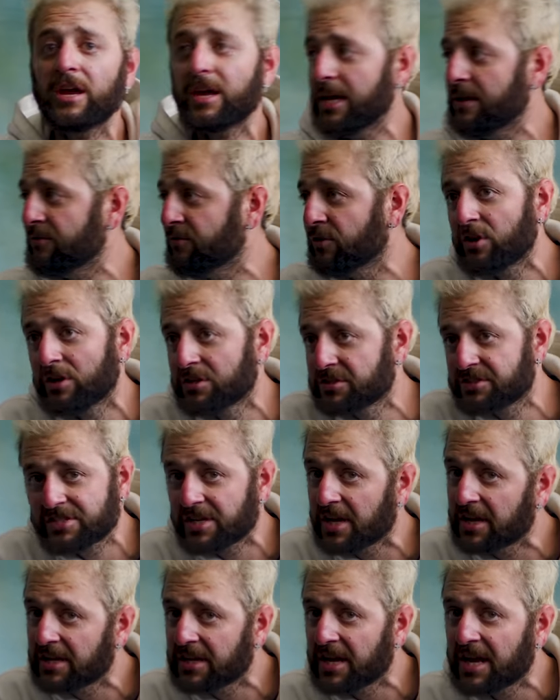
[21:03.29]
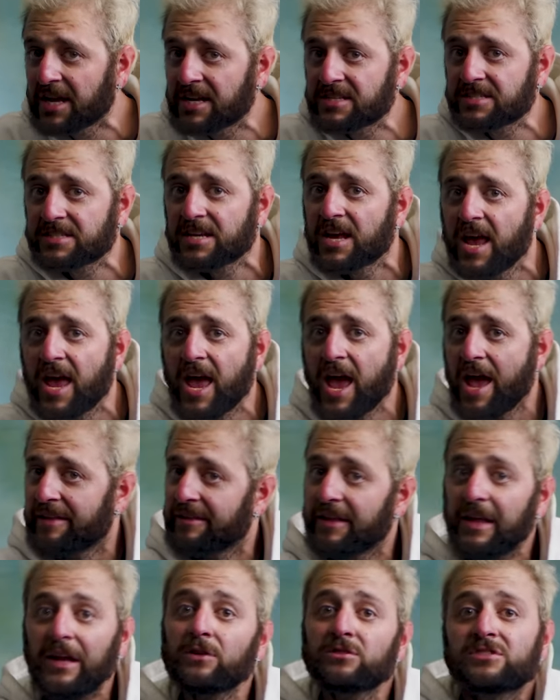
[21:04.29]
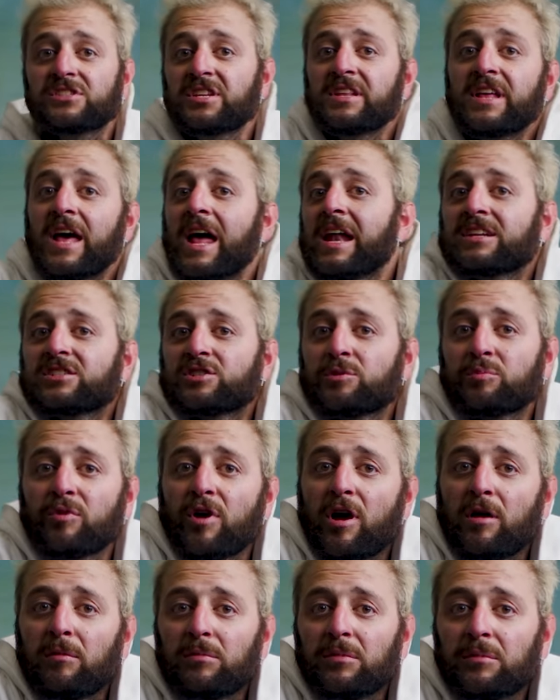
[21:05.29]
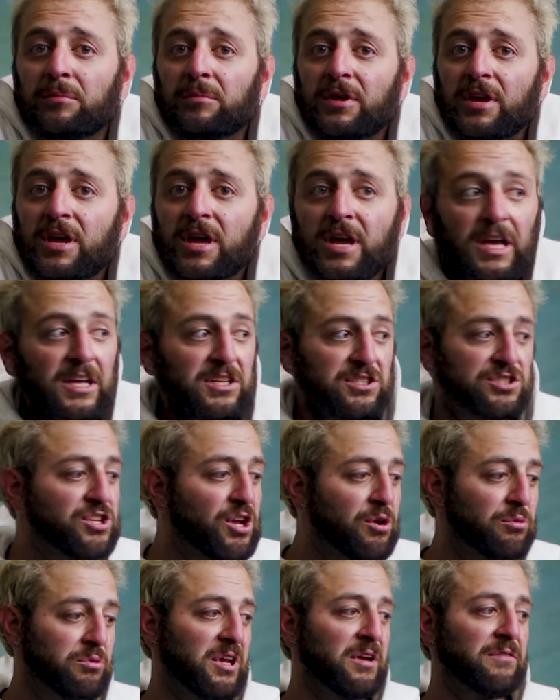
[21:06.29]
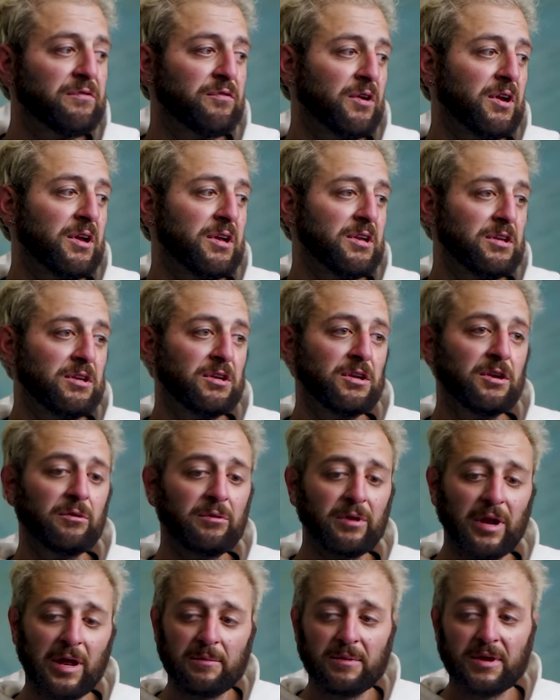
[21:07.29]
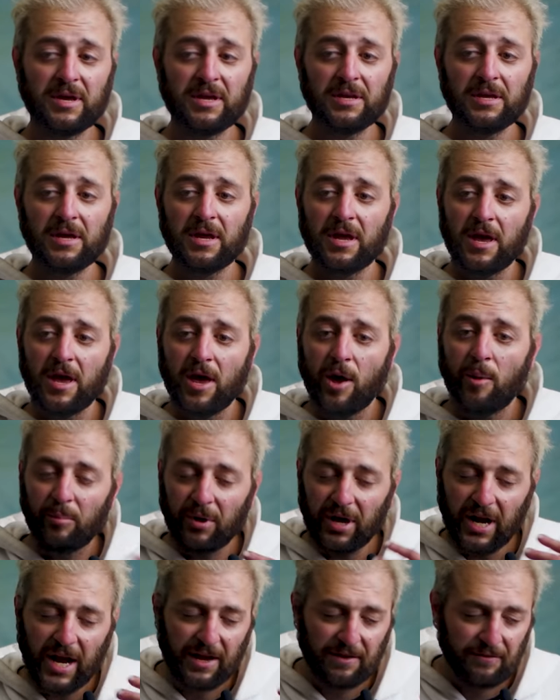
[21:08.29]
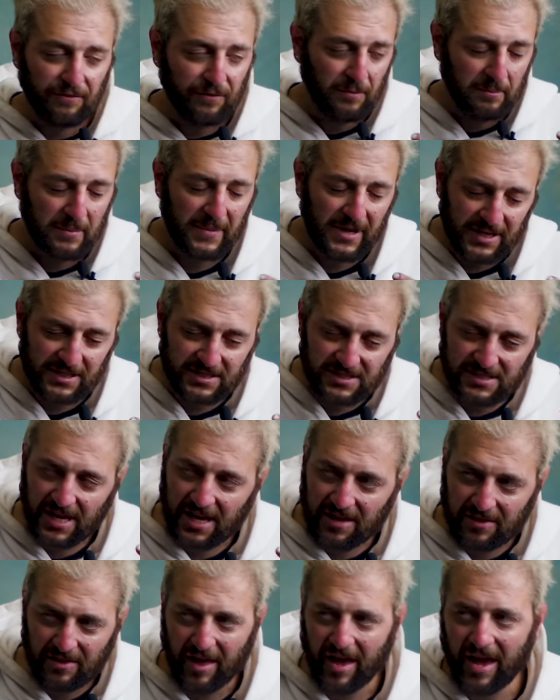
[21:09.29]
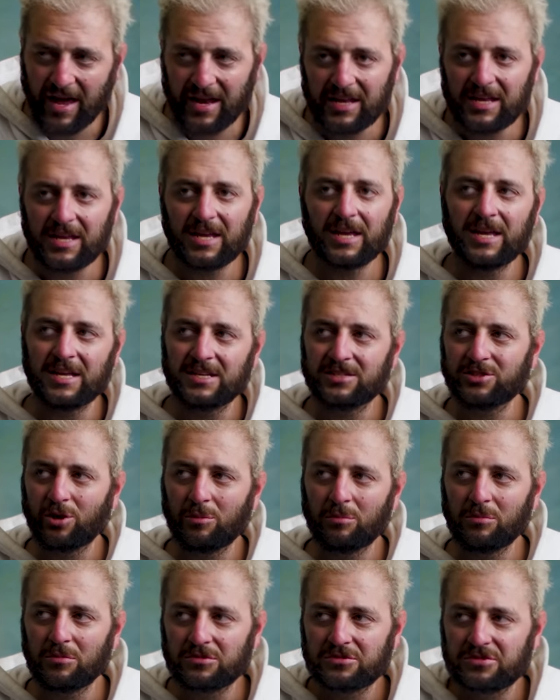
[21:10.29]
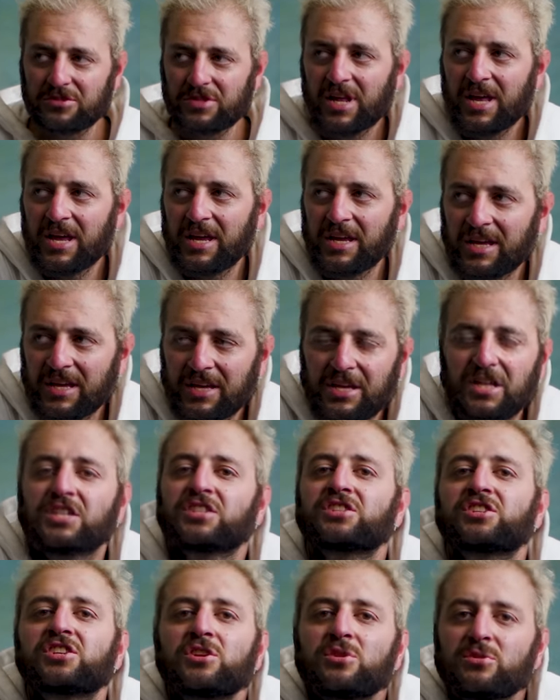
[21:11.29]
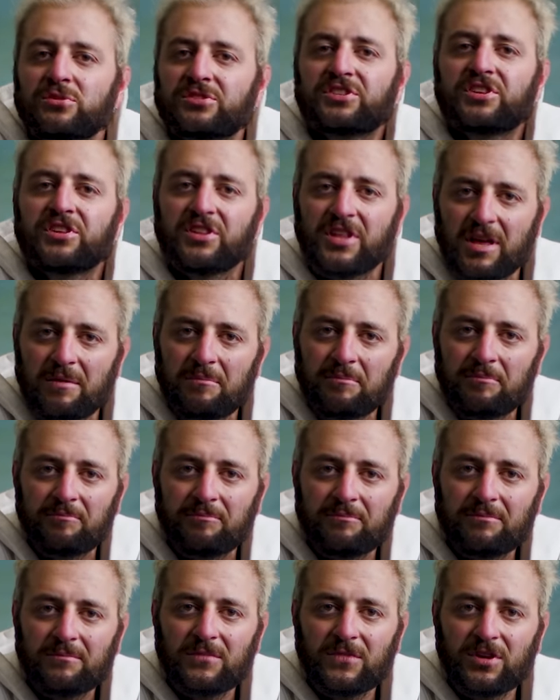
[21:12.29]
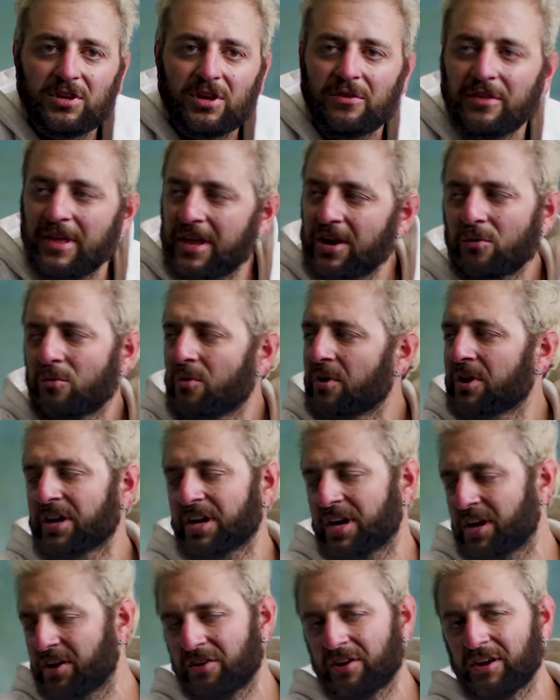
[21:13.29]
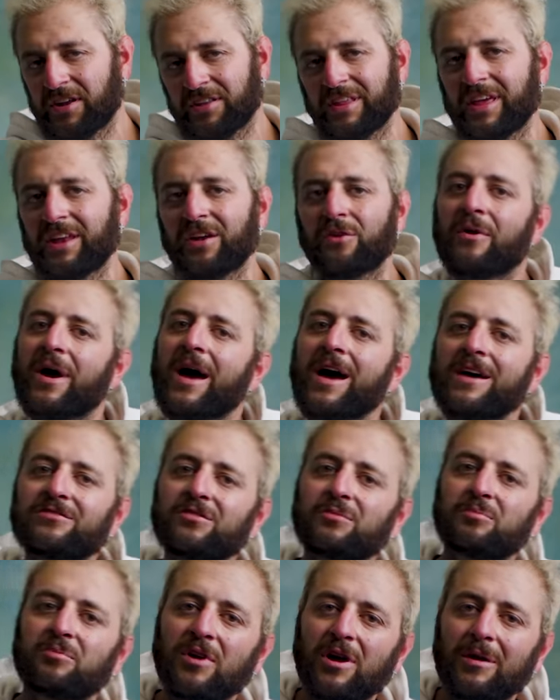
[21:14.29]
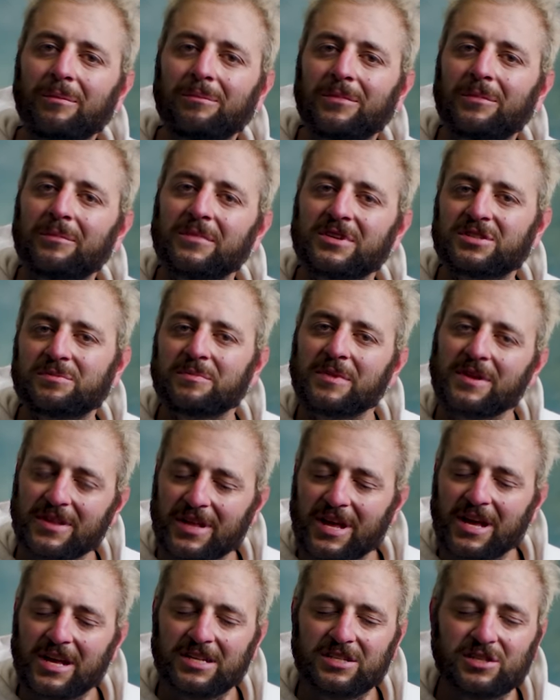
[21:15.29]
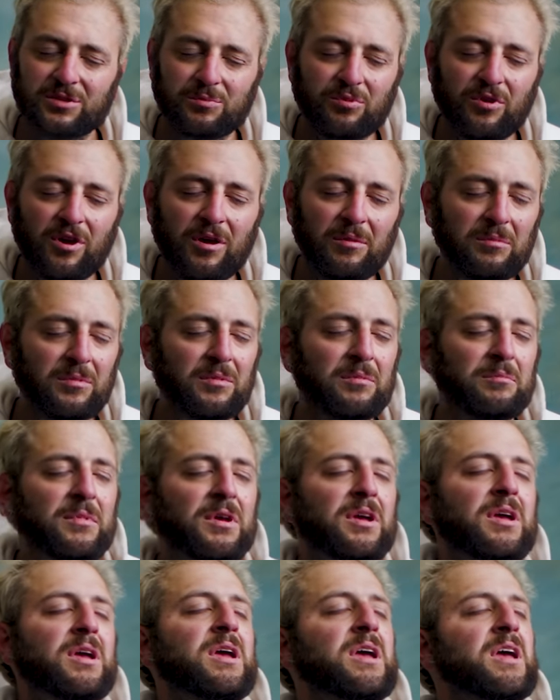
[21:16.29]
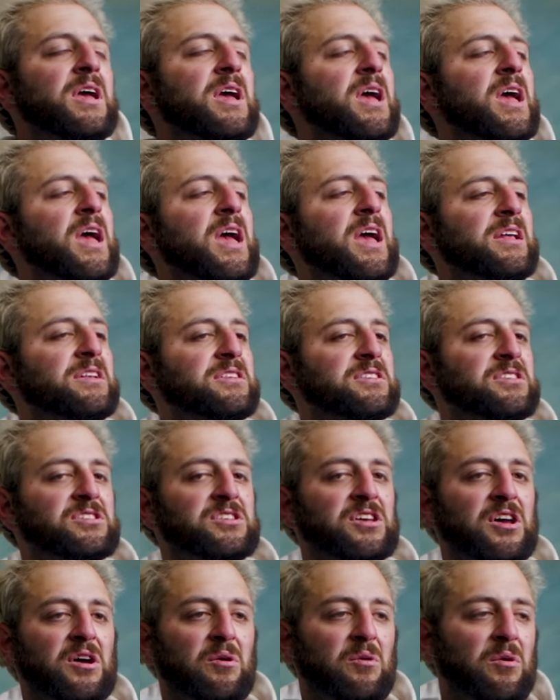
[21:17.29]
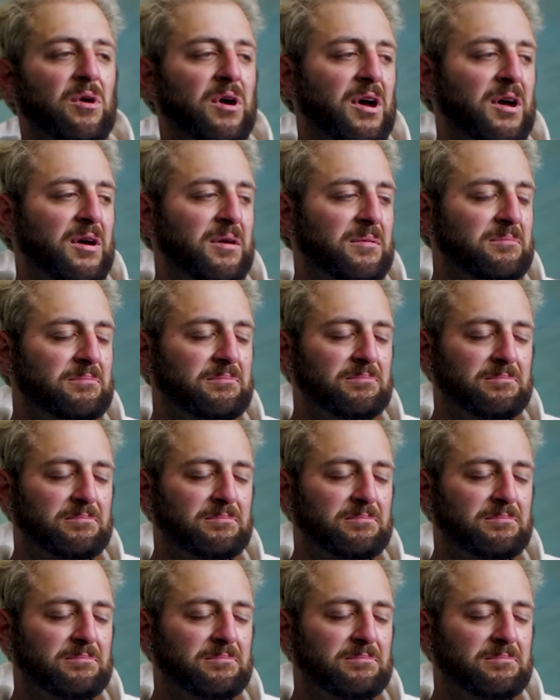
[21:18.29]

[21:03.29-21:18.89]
even on Sundays, and they don't see that as a problem. It's no different, you know what I mean? But I, for me to say that is almost like an excuse to them. You know, they don't want to hear it. They don't have a problem. It's me that has the problem. And so, uh,